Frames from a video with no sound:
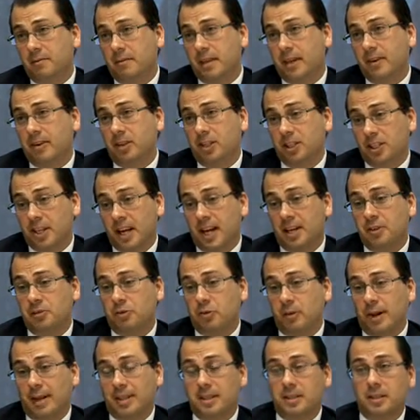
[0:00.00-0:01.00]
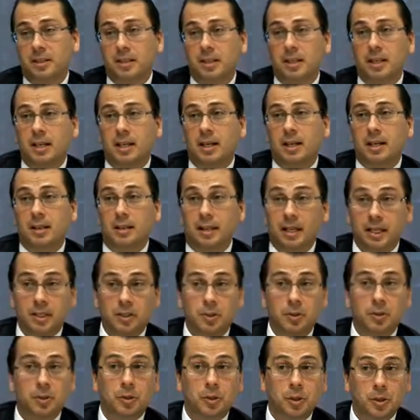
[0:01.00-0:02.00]
their exchange rates
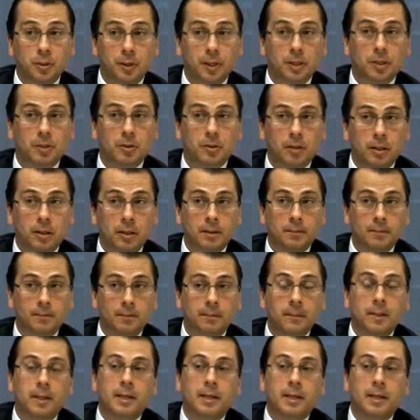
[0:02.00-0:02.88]
linked to the US dollar,